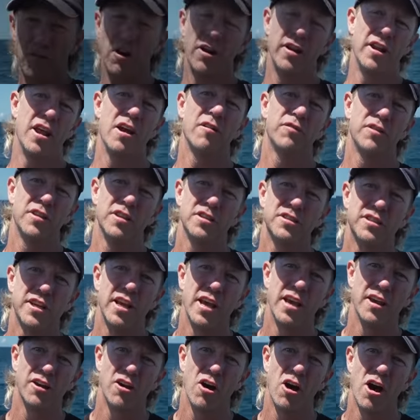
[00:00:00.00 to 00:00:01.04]
Right now for this
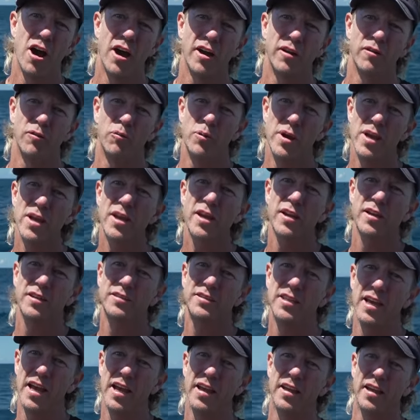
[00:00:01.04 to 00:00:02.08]
gear guide, we're going to
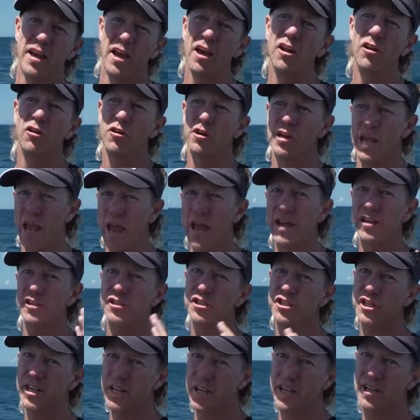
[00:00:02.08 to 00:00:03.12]
take a look at
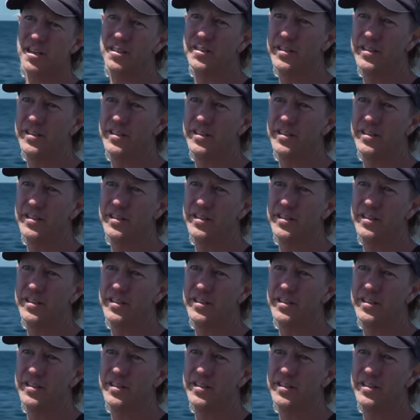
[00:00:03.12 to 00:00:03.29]
jigging